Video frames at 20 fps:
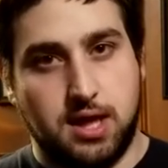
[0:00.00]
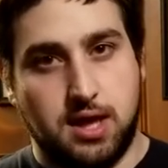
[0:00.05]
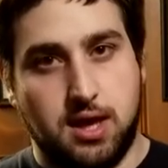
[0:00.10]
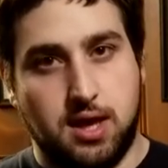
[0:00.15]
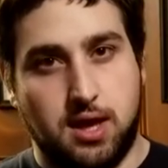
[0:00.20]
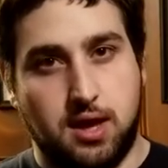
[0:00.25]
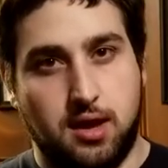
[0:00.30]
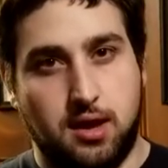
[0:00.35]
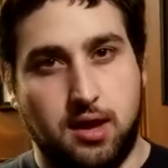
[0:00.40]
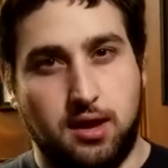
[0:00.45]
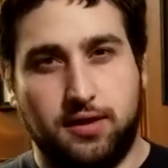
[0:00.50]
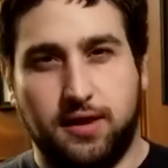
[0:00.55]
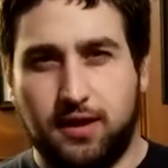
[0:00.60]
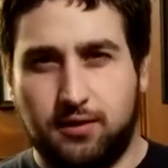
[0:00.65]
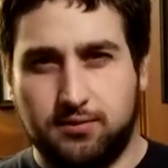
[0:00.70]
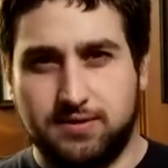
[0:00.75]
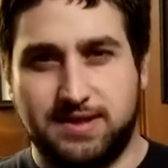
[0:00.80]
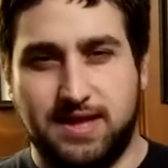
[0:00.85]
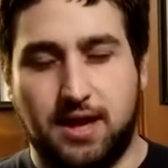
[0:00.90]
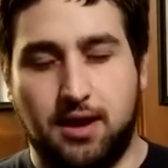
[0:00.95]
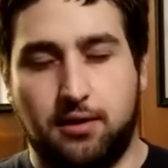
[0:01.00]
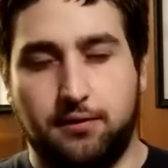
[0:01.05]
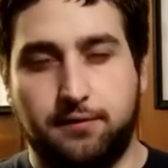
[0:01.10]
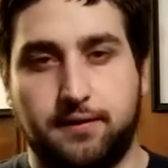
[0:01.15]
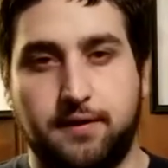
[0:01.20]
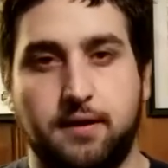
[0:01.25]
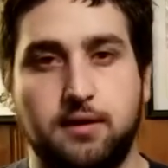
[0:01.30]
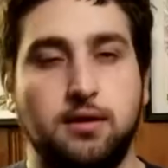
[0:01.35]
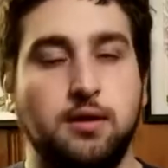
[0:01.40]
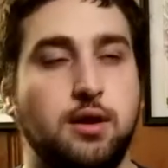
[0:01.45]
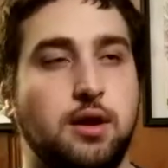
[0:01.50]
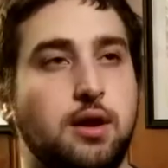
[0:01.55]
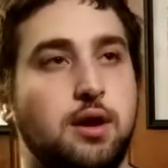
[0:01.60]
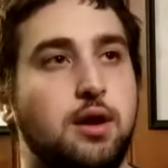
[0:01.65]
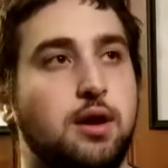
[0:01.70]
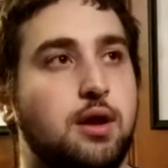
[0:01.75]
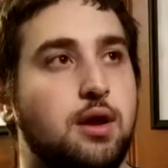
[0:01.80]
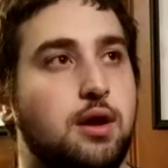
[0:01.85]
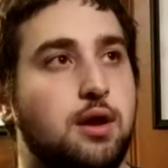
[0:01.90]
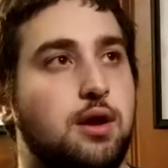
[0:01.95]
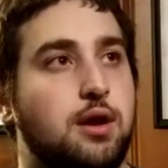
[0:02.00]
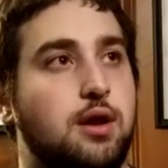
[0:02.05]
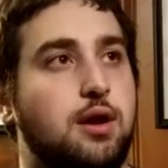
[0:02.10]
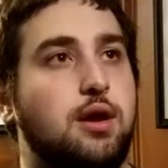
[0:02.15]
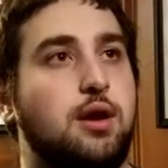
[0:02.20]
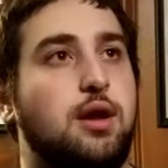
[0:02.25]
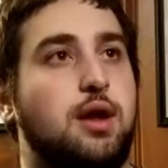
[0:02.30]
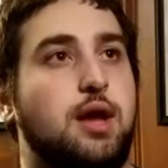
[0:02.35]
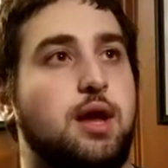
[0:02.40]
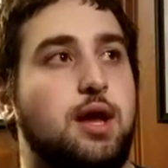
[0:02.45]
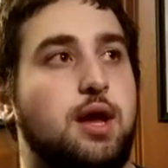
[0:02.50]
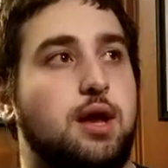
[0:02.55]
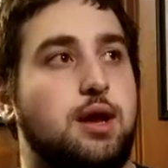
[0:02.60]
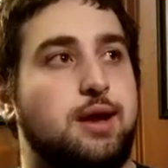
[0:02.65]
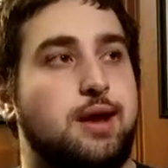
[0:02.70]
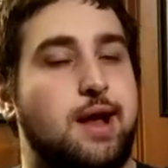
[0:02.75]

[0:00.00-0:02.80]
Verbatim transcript: Uh, I think it was the alpha, and